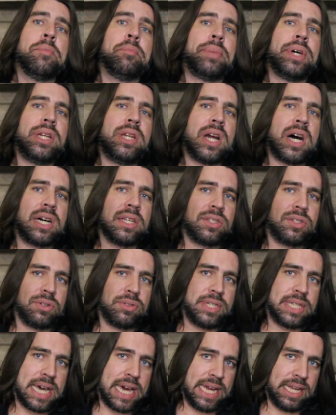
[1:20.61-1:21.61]
but not
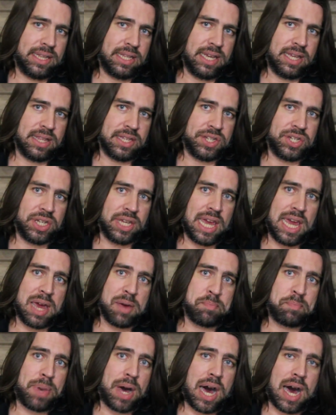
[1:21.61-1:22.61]
so tightly that you
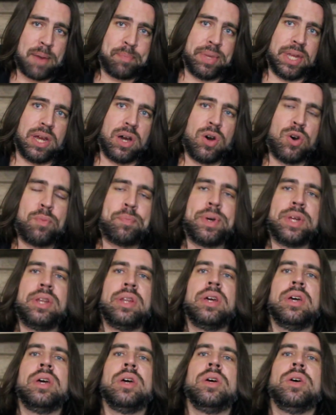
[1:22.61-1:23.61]
can't pop it open.